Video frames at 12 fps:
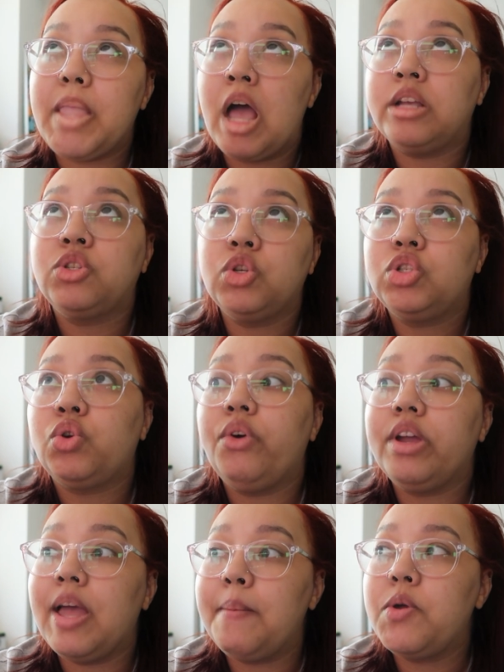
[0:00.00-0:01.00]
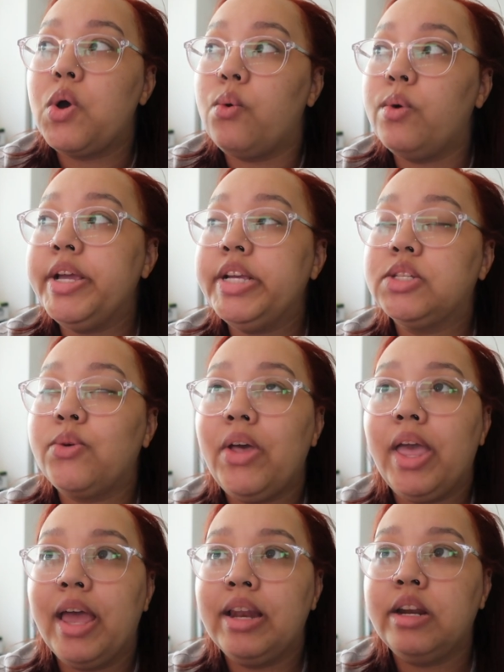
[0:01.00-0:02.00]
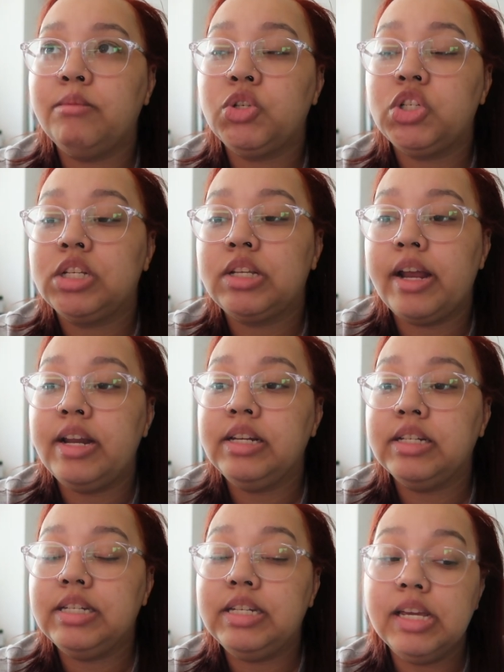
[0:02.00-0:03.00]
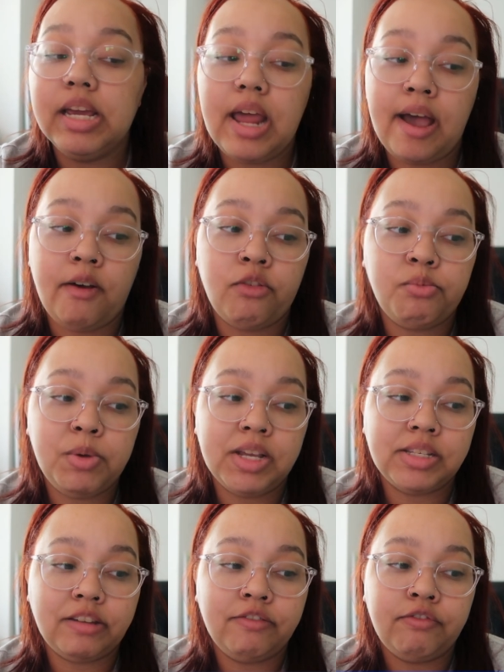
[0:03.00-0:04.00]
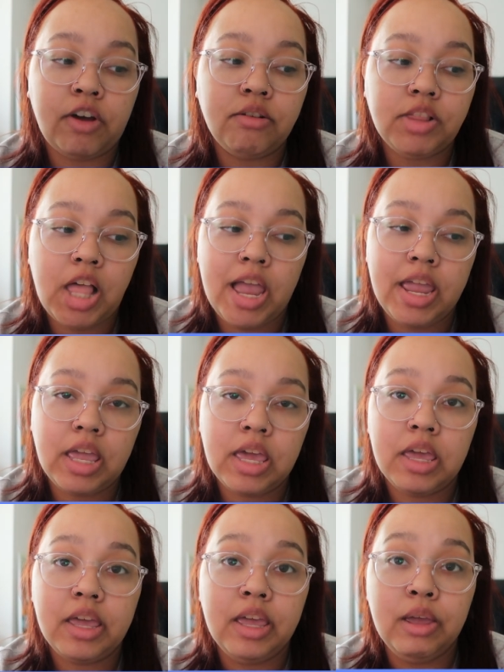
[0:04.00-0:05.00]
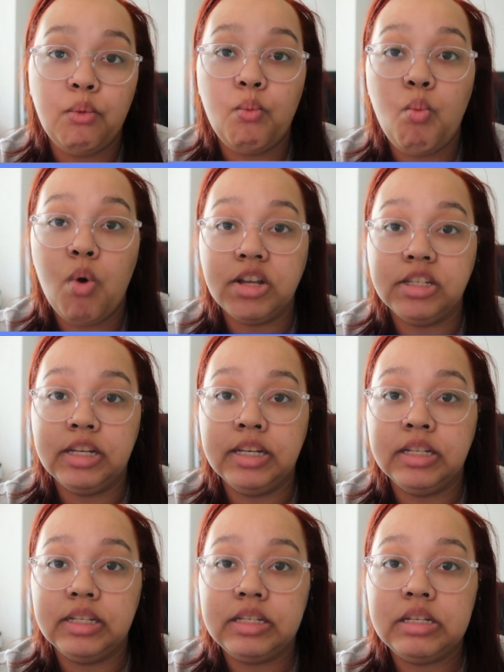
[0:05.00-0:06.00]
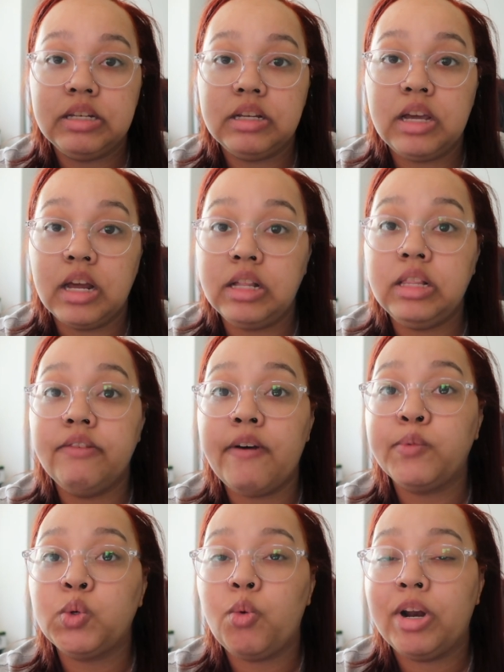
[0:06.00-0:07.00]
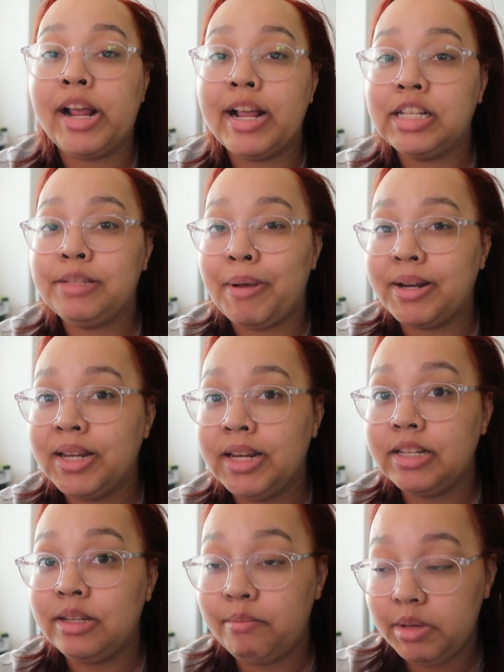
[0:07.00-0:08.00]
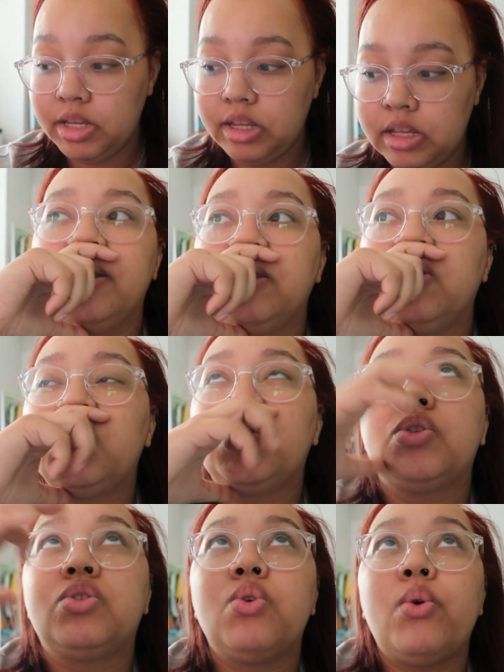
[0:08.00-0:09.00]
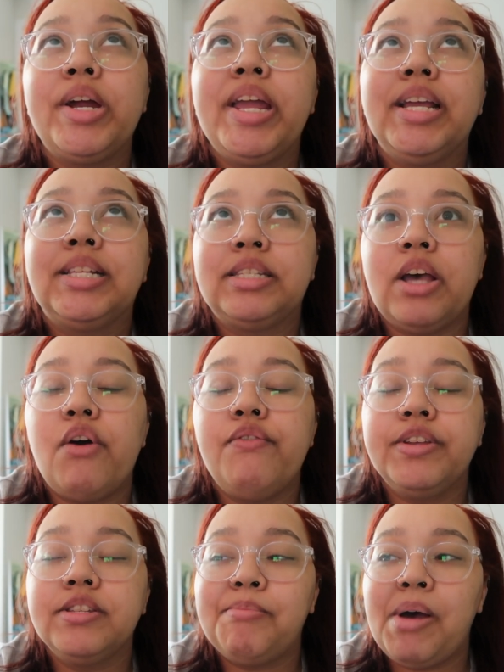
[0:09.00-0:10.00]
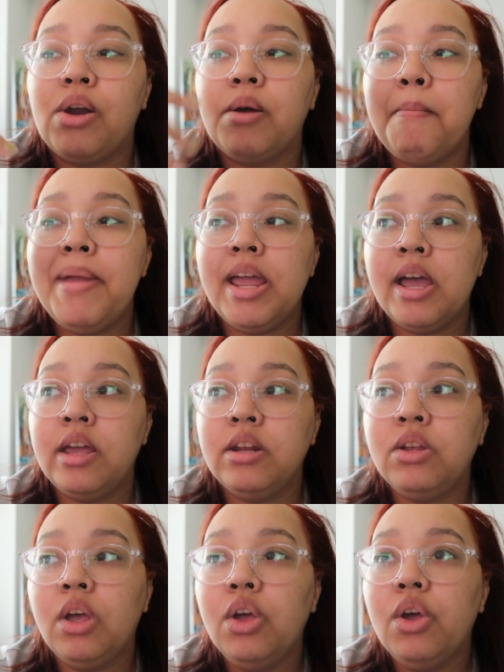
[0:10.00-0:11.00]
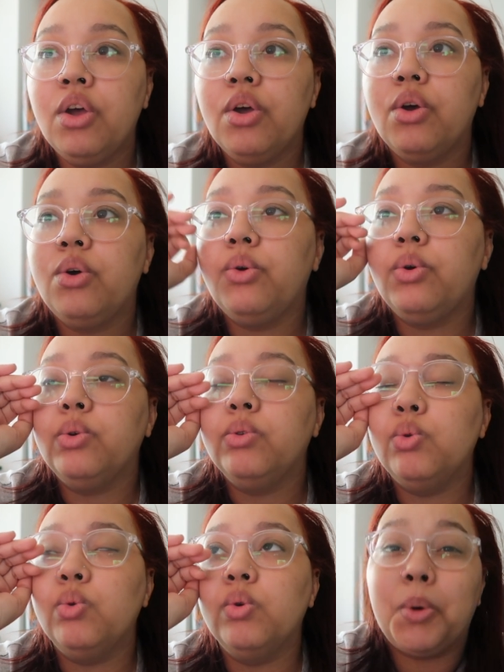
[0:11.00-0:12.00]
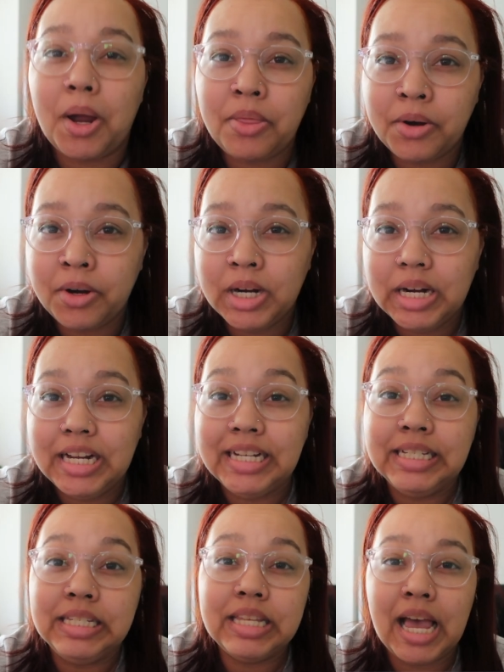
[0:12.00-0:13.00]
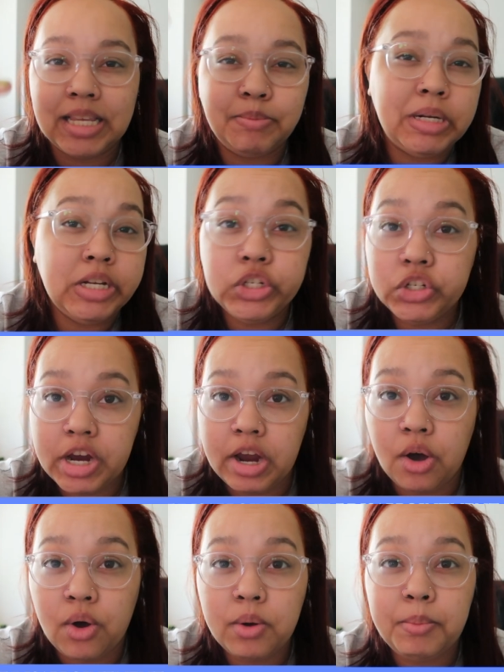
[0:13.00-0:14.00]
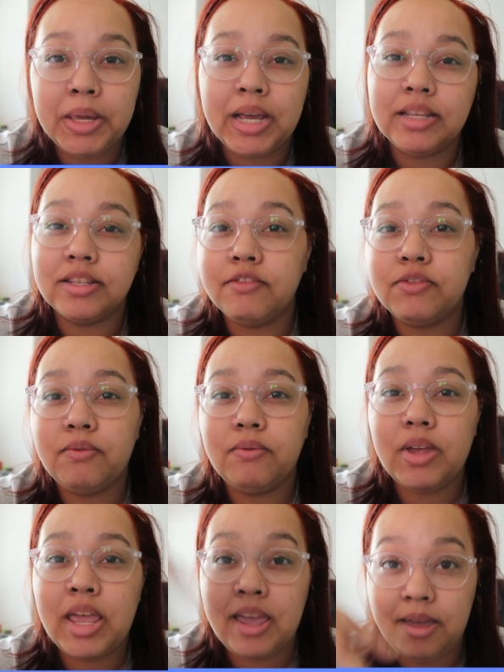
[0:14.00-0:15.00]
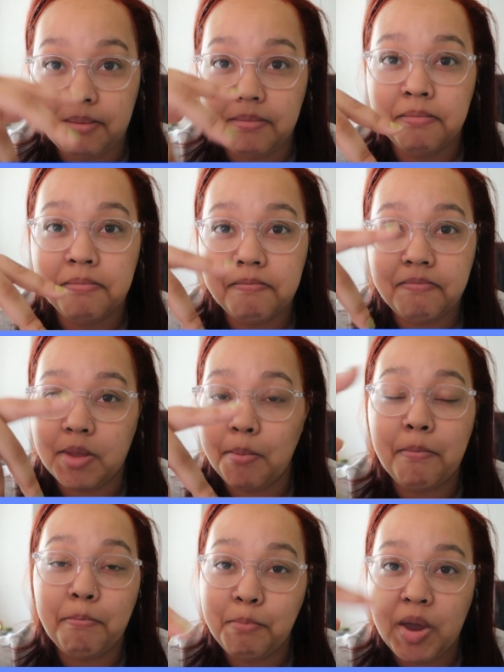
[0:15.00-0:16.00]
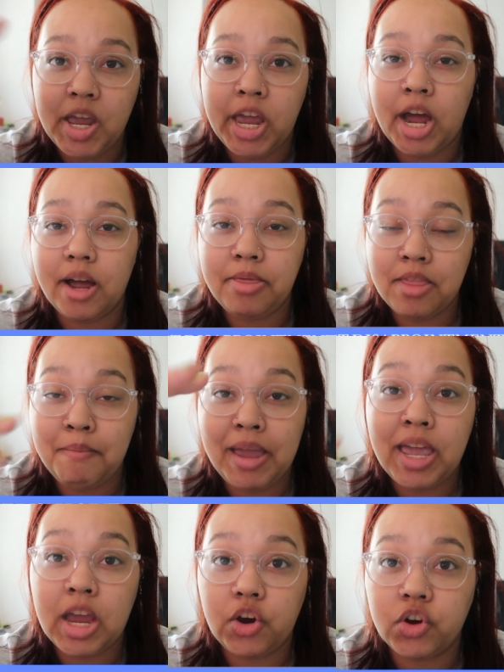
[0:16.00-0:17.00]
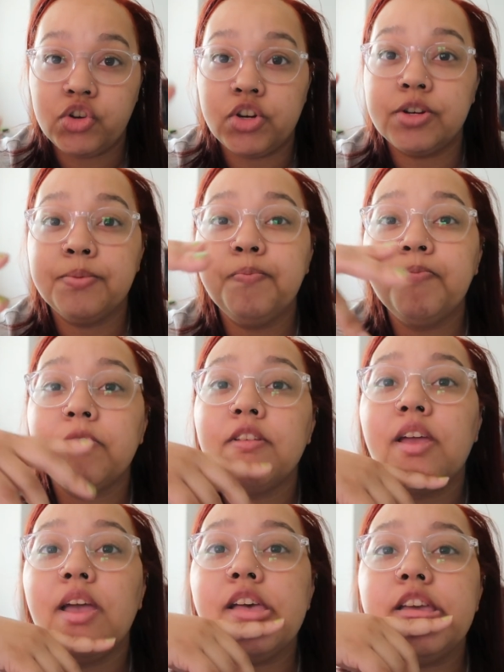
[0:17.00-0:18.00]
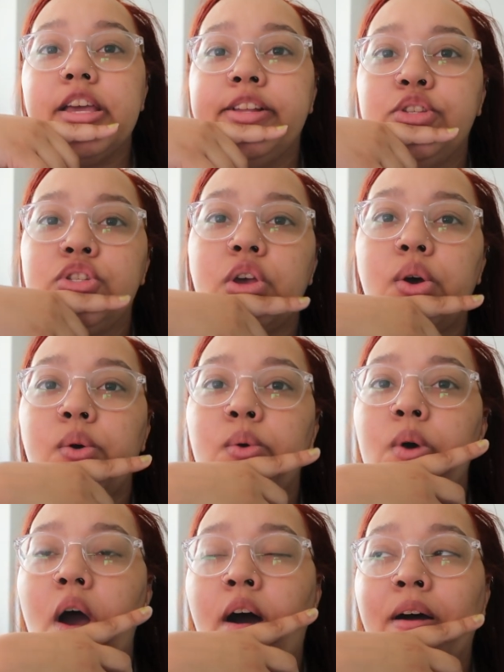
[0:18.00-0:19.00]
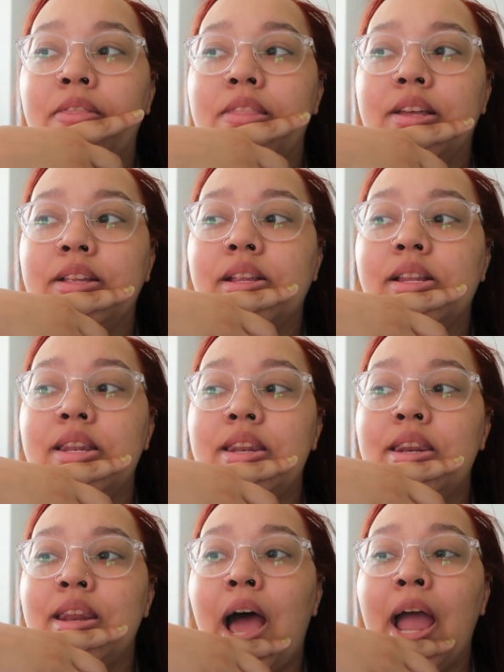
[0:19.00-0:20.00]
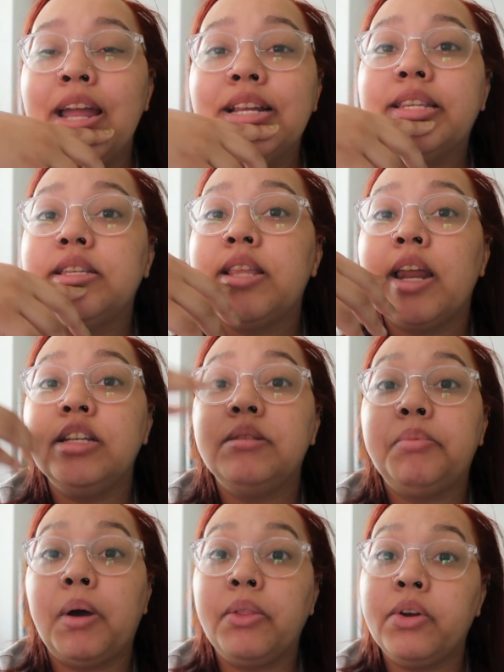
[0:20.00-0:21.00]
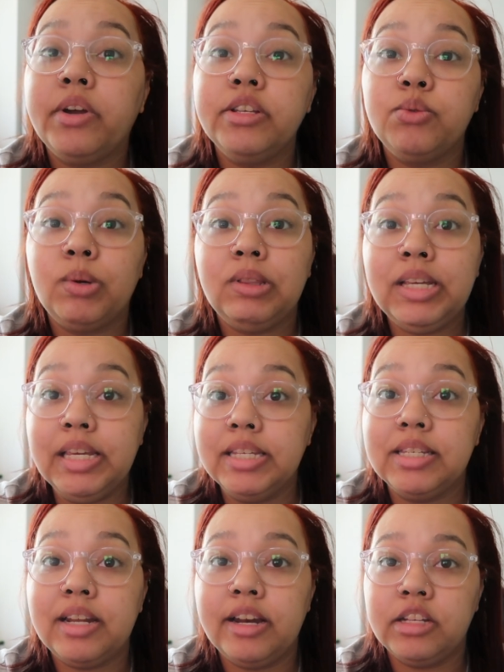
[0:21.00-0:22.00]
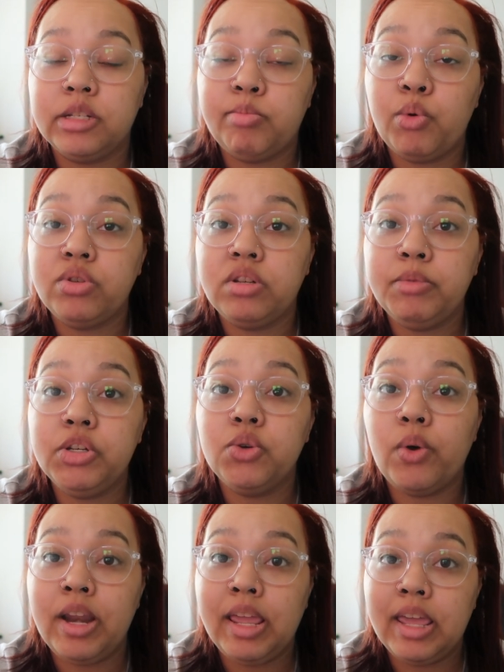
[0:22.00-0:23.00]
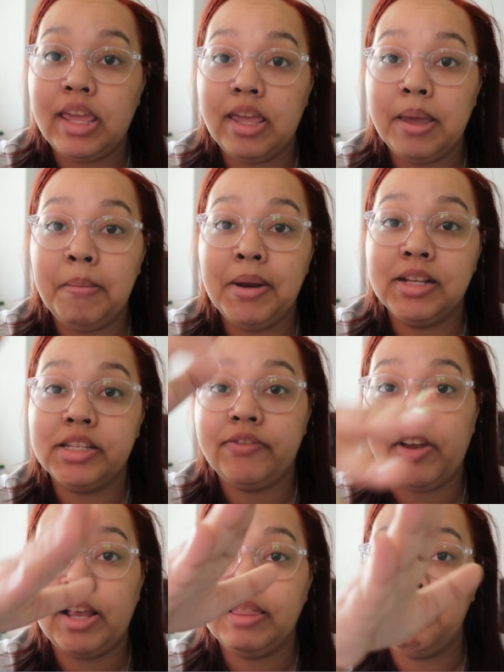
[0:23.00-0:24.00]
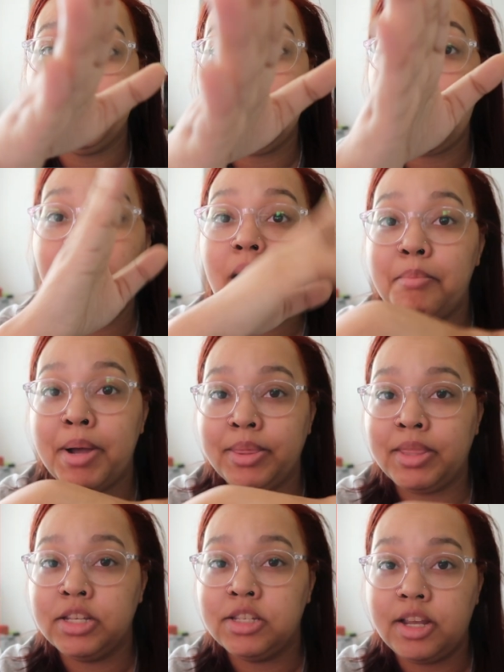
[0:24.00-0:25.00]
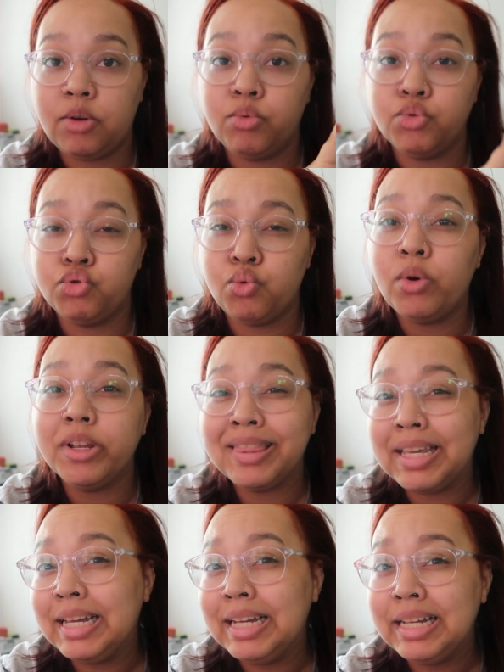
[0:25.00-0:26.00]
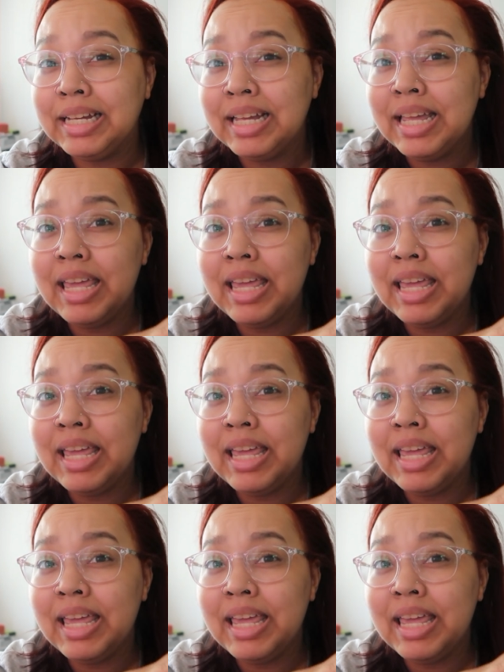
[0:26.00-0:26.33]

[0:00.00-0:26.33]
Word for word: as the story kept going, so I ended up just deciding to DNF because I felt like it wasn't gonna live up to what I expected it to be. The story itself is about a man who brother is has been in jail because of him, the main the main character. And so on the night that his brother is released and is supposed to be joining him and his family up at this like resort thing,